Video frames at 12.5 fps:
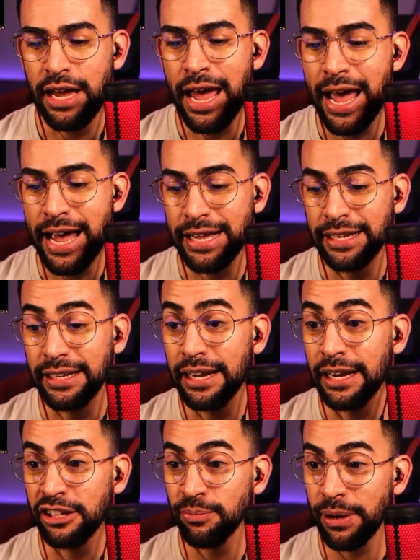and
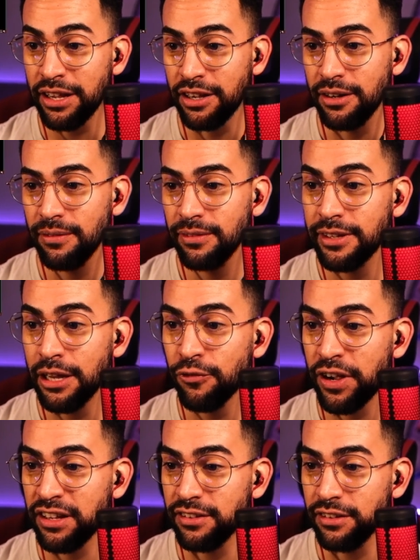let's play it. Dead
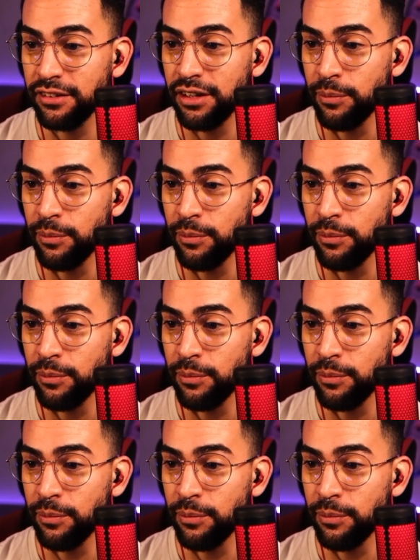Faces.